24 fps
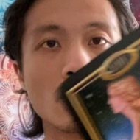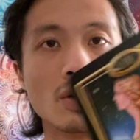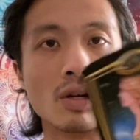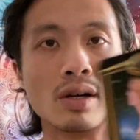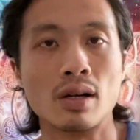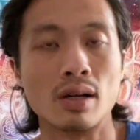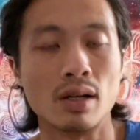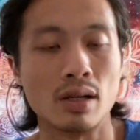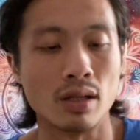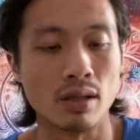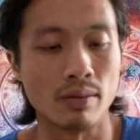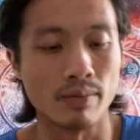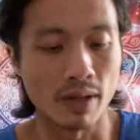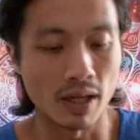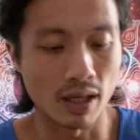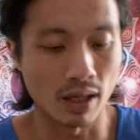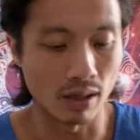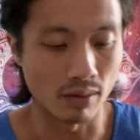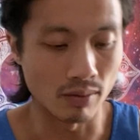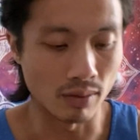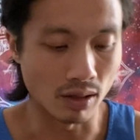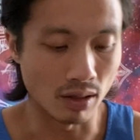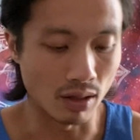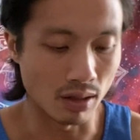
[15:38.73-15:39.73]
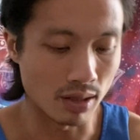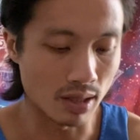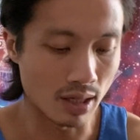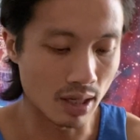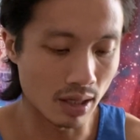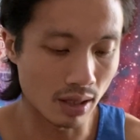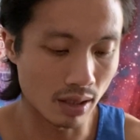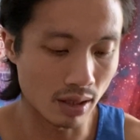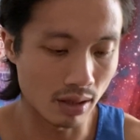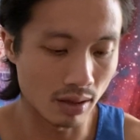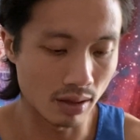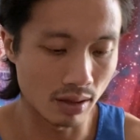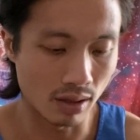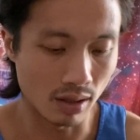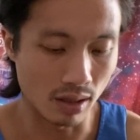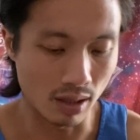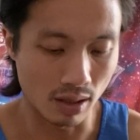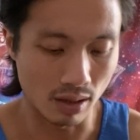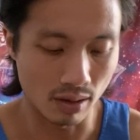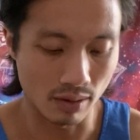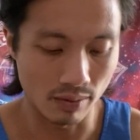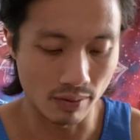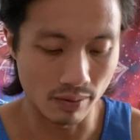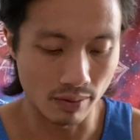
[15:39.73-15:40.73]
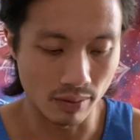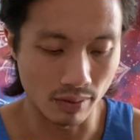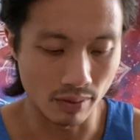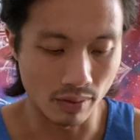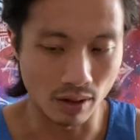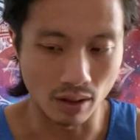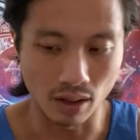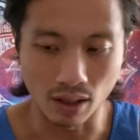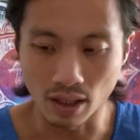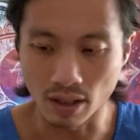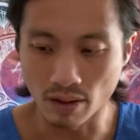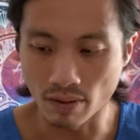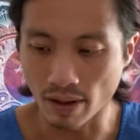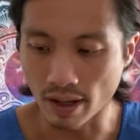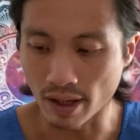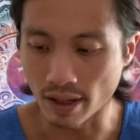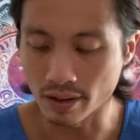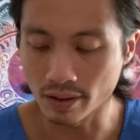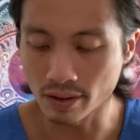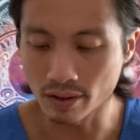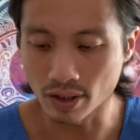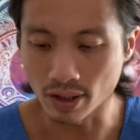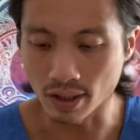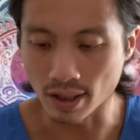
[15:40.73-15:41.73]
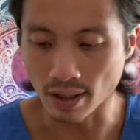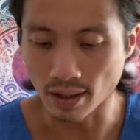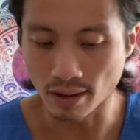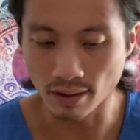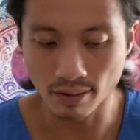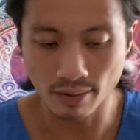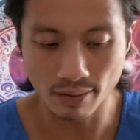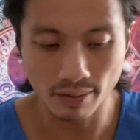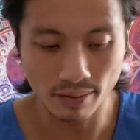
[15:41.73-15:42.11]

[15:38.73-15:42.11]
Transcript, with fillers: card on the bottom of the deck. Leo energy.